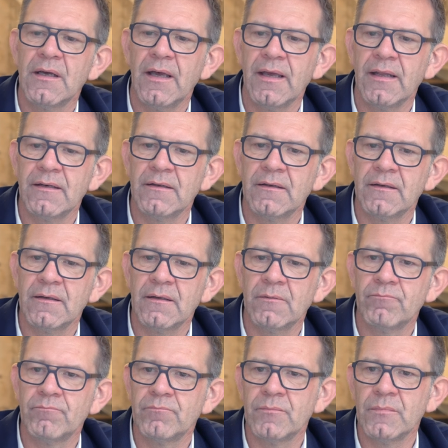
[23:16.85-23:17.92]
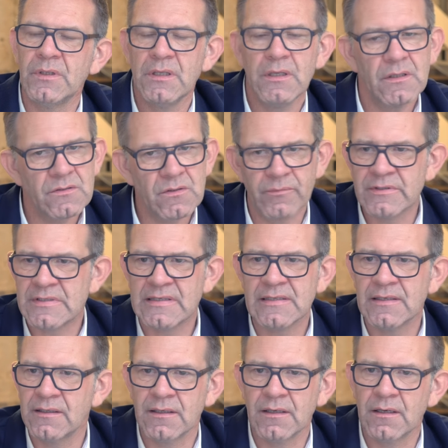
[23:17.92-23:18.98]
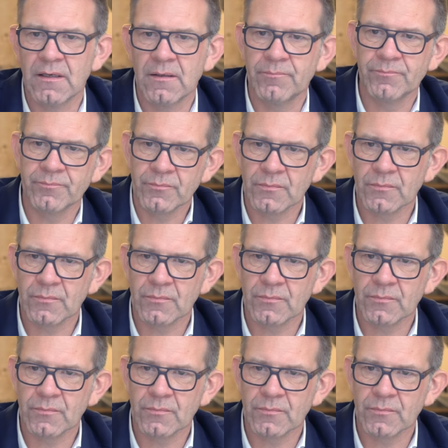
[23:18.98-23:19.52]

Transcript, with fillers: And um, here's obviously um,